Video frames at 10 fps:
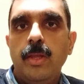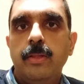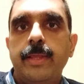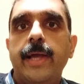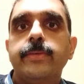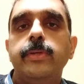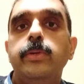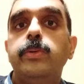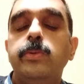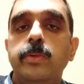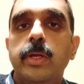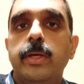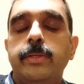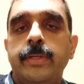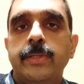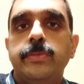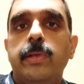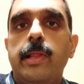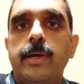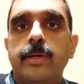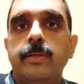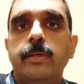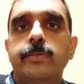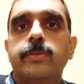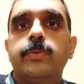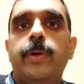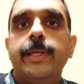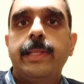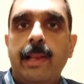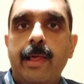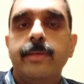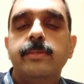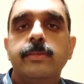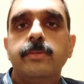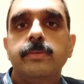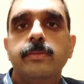that you tend to learn is quite less.